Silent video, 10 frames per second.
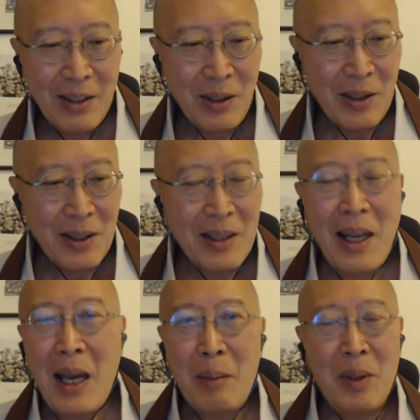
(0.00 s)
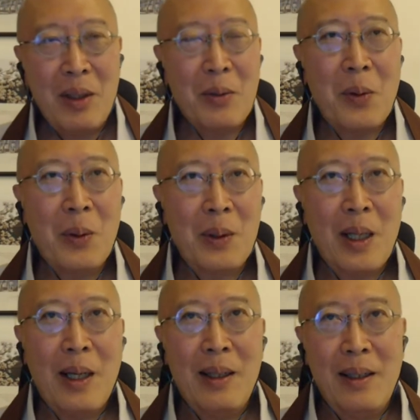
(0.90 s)
So he just hammered his wall
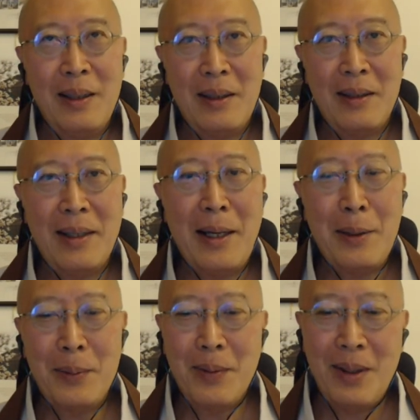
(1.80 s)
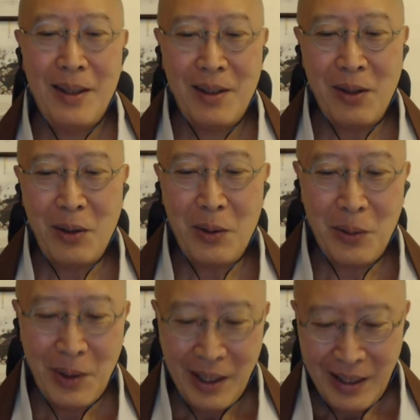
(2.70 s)
down.
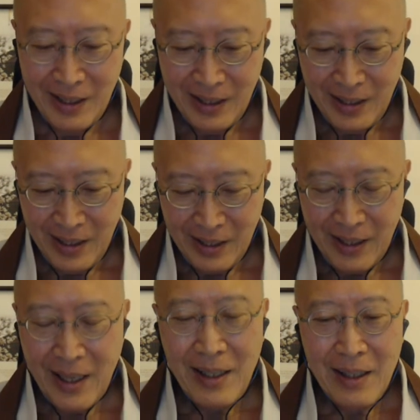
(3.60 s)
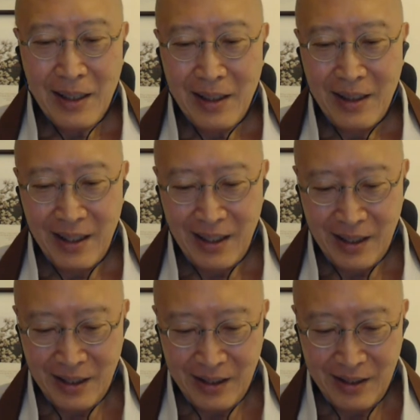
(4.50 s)
So later,
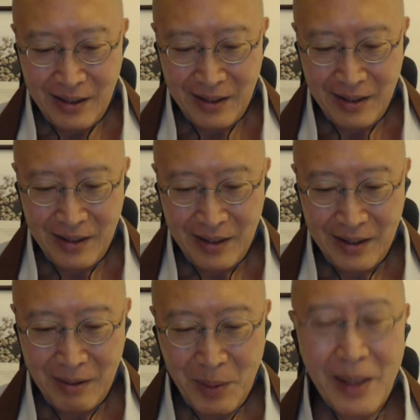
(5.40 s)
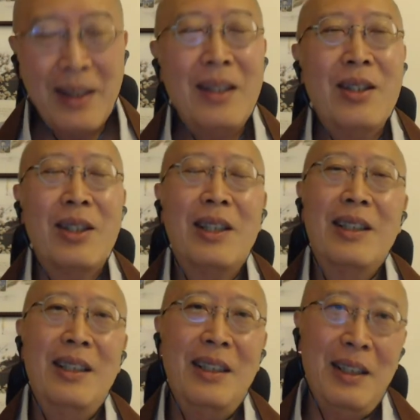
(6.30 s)
my
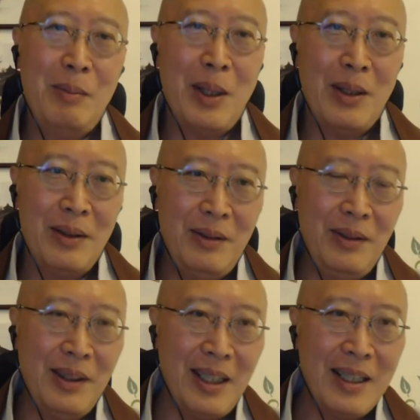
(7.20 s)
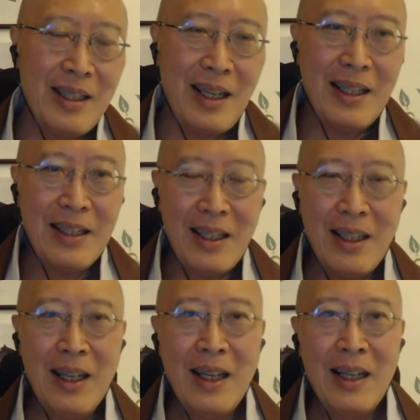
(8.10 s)
teacher heard about this, and he
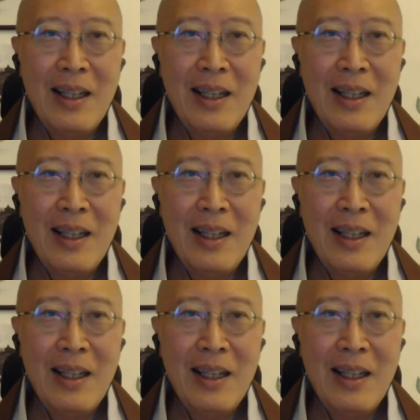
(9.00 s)
said,